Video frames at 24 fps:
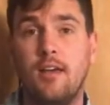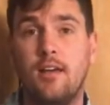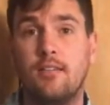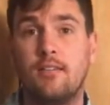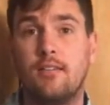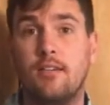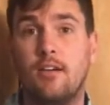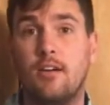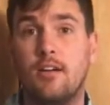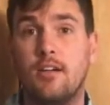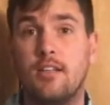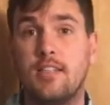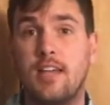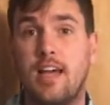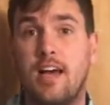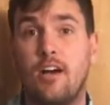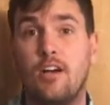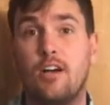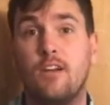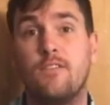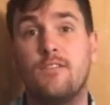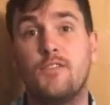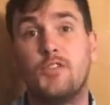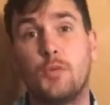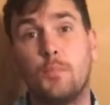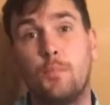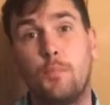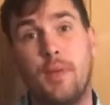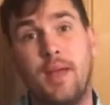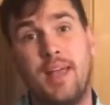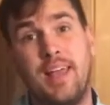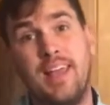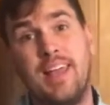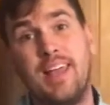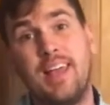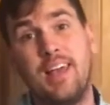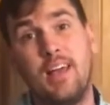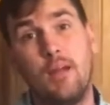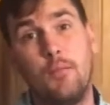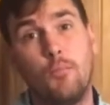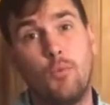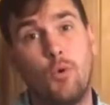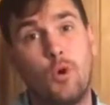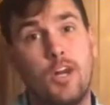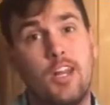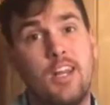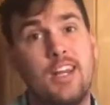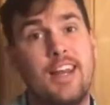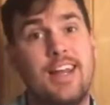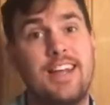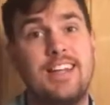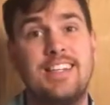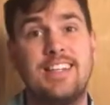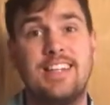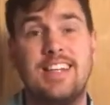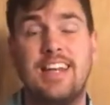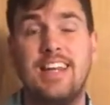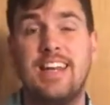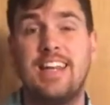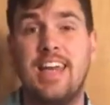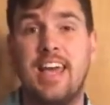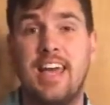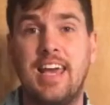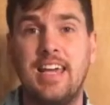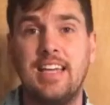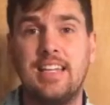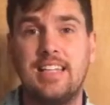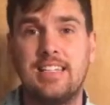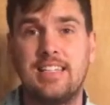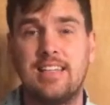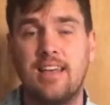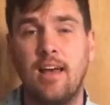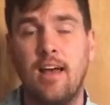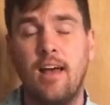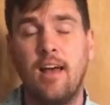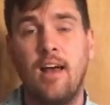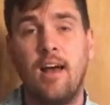is an artist out of Japan, born in 1988.